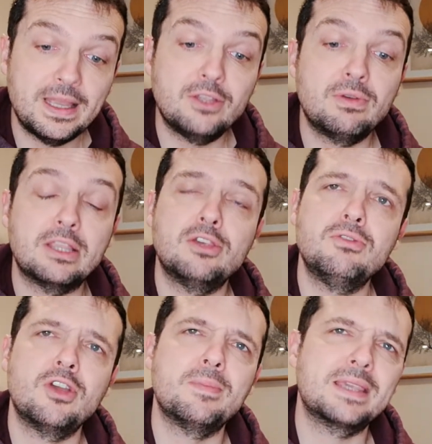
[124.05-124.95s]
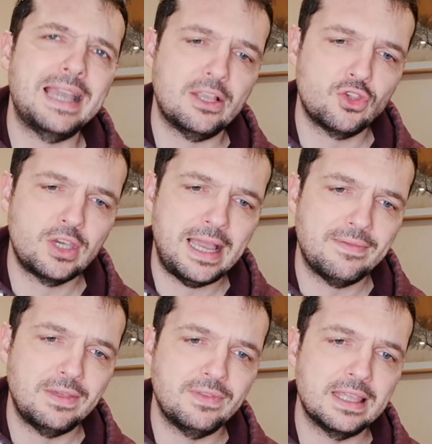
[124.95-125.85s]
And you'll get two times catch
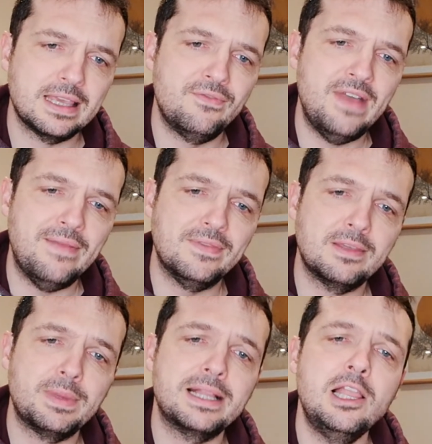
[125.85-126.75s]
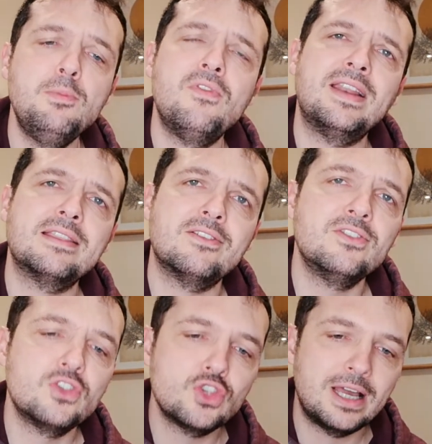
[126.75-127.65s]
candy for this event. There'll be a Global
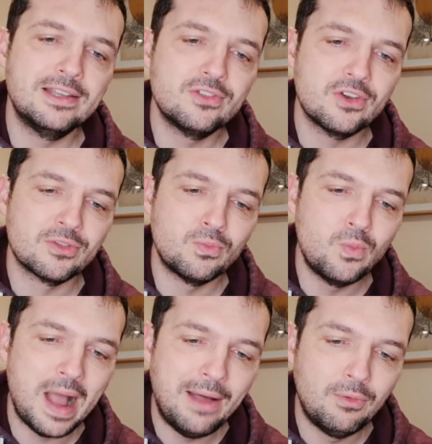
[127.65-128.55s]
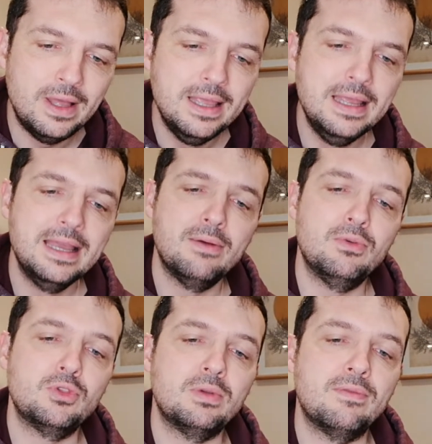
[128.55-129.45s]
Valentine's Challenge as well,
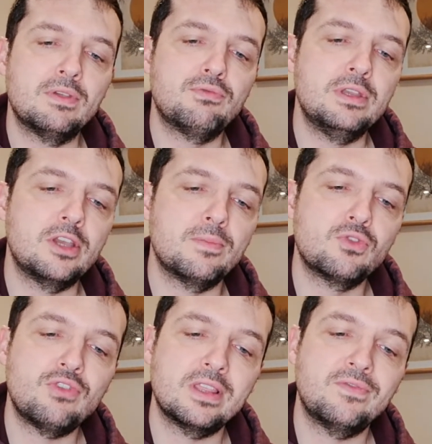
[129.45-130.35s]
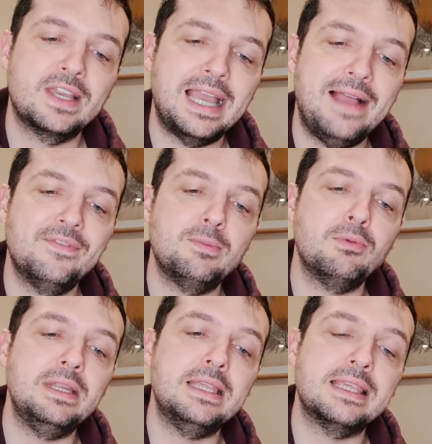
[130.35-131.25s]
which will give us three times to transfer candy,
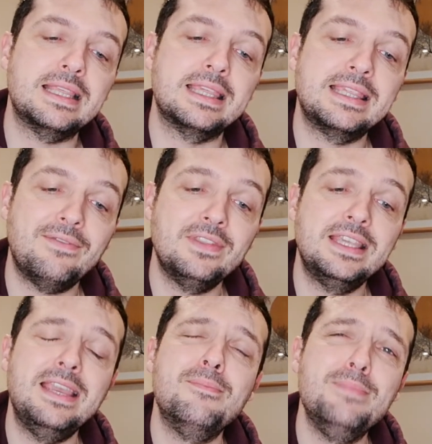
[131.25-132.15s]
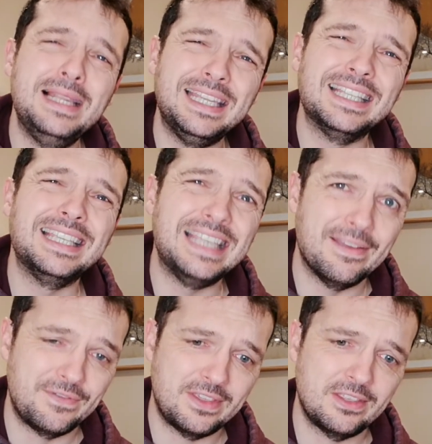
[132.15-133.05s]
but we need to send 70 million
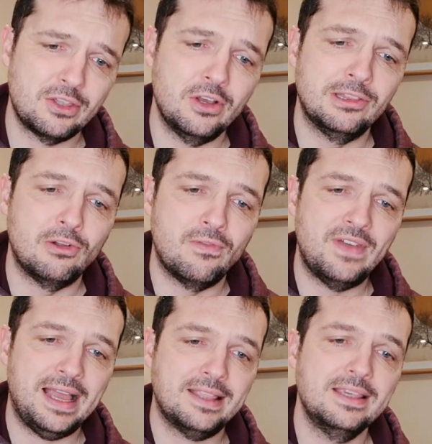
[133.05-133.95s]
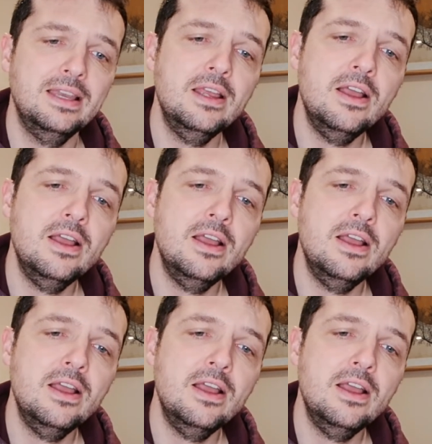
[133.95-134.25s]
gifts to unlock that.